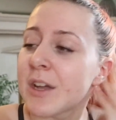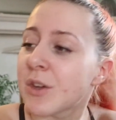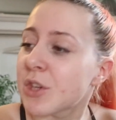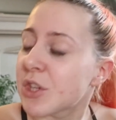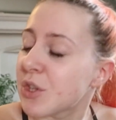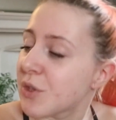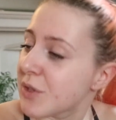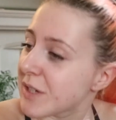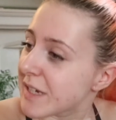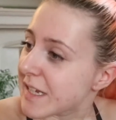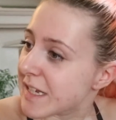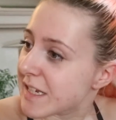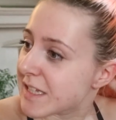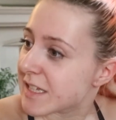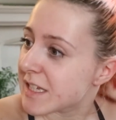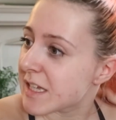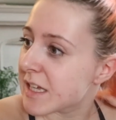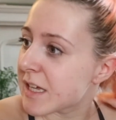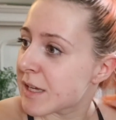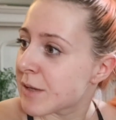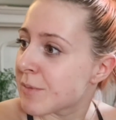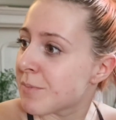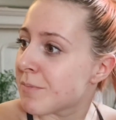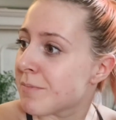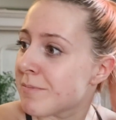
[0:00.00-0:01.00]
you need
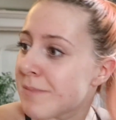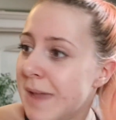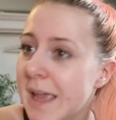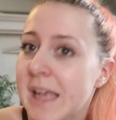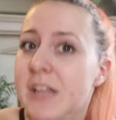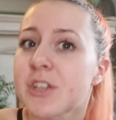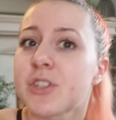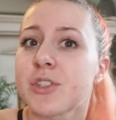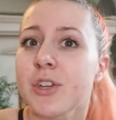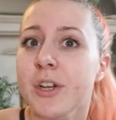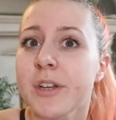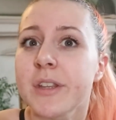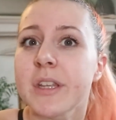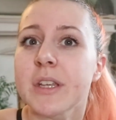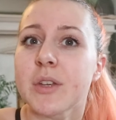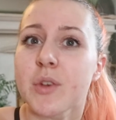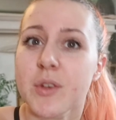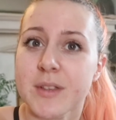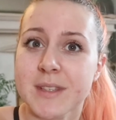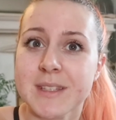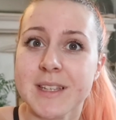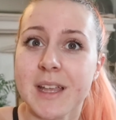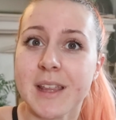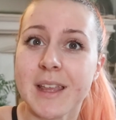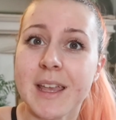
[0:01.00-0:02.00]
to make sure that you're
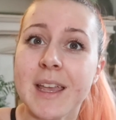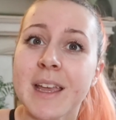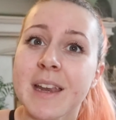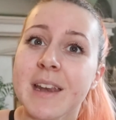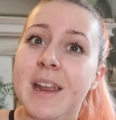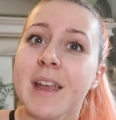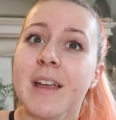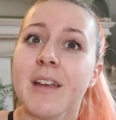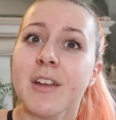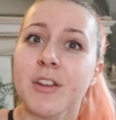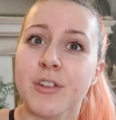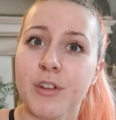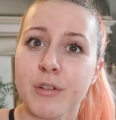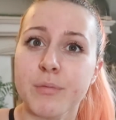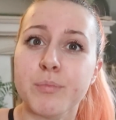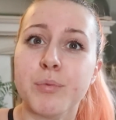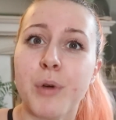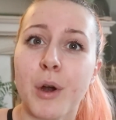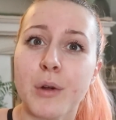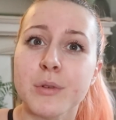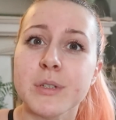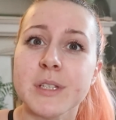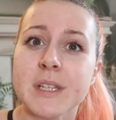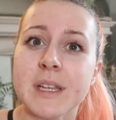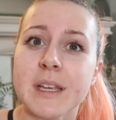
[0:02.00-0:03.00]
still eating enough
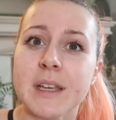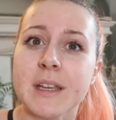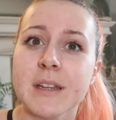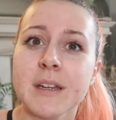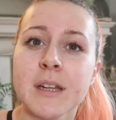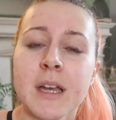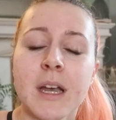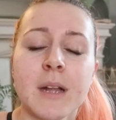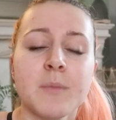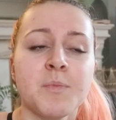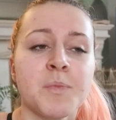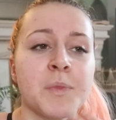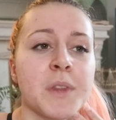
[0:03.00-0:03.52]
protein.